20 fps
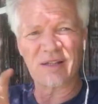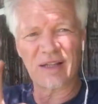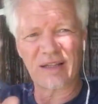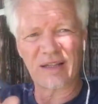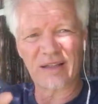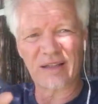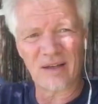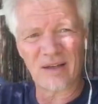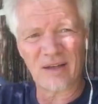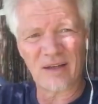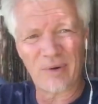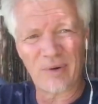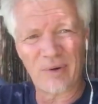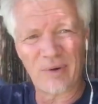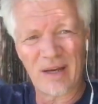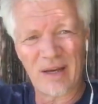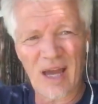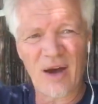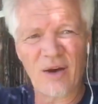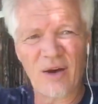Let the rage
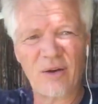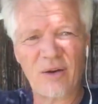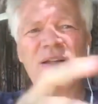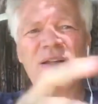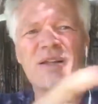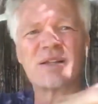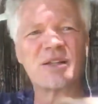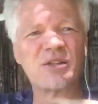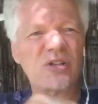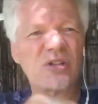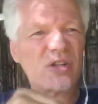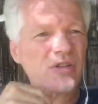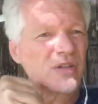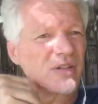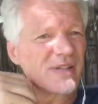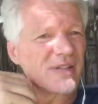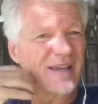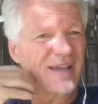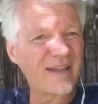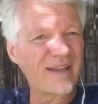out. See,
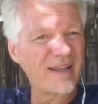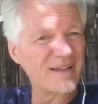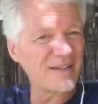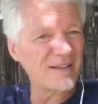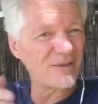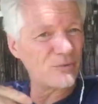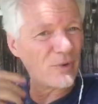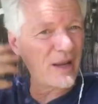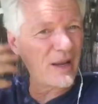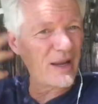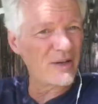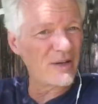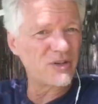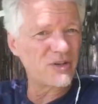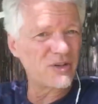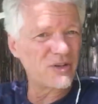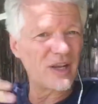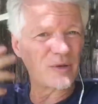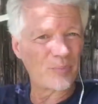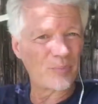Jesus had that rage he
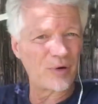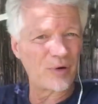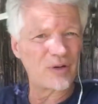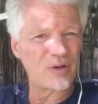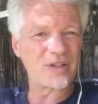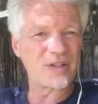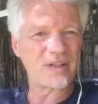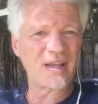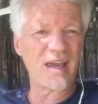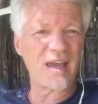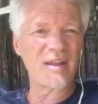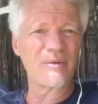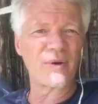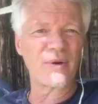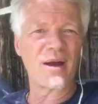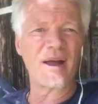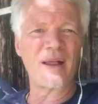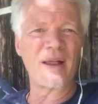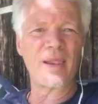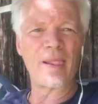had to purge at the end,
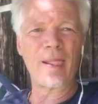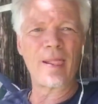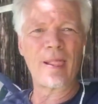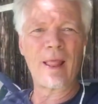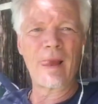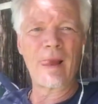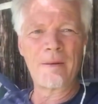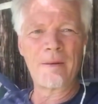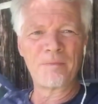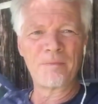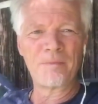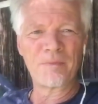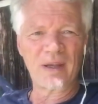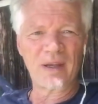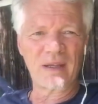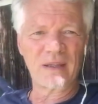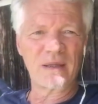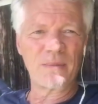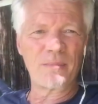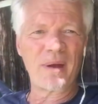right?
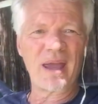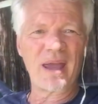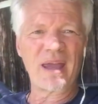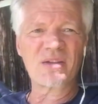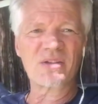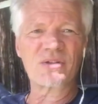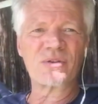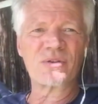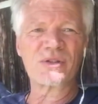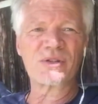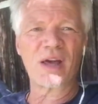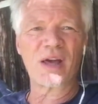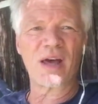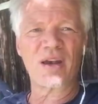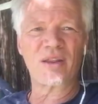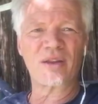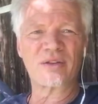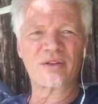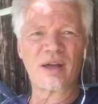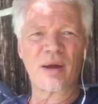Kicking the banksters
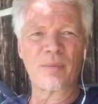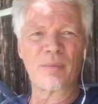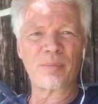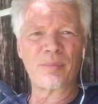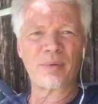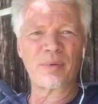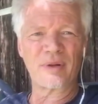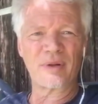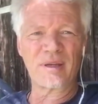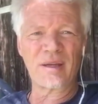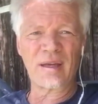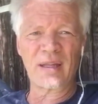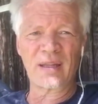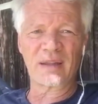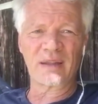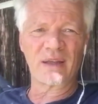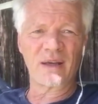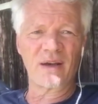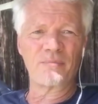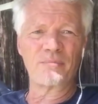out of the temple.
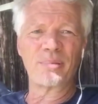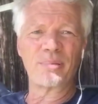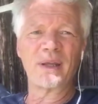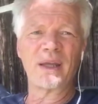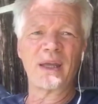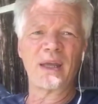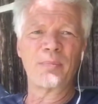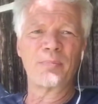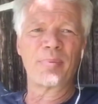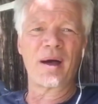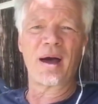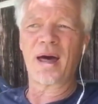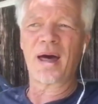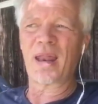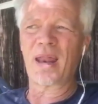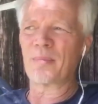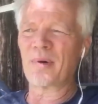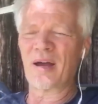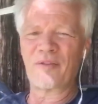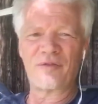Get the bleep out
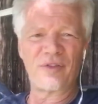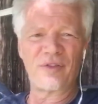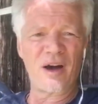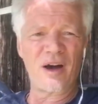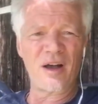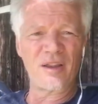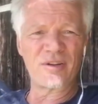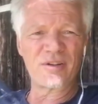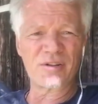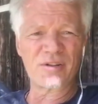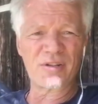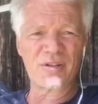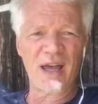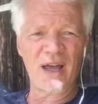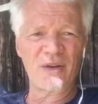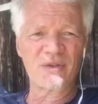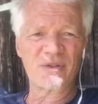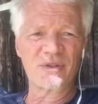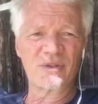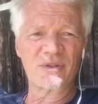of my Father's
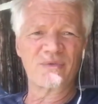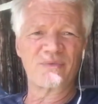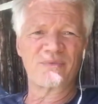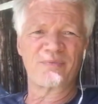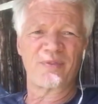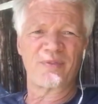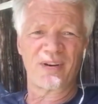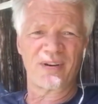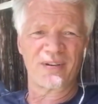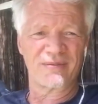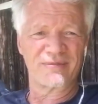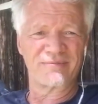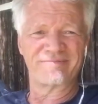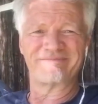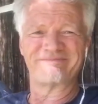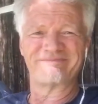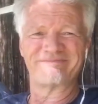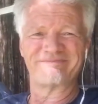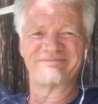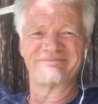house, you fuck.
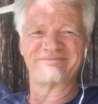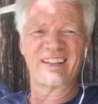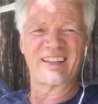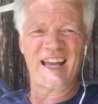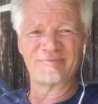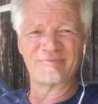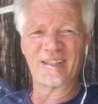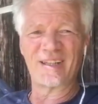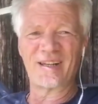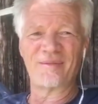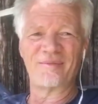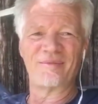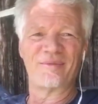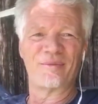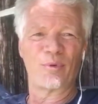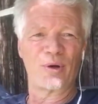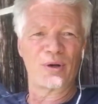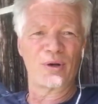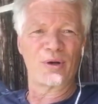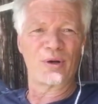That
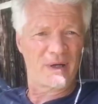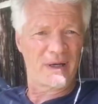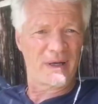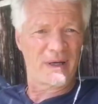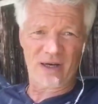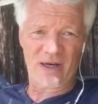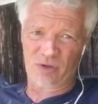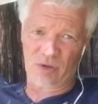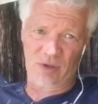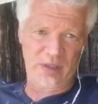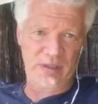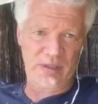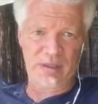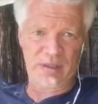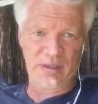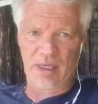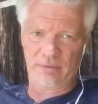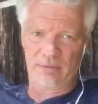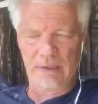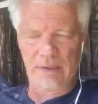wonder what he actually
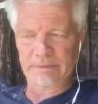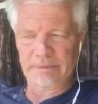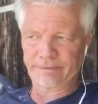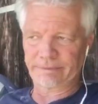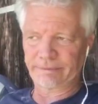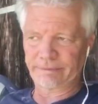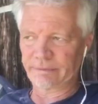said, right?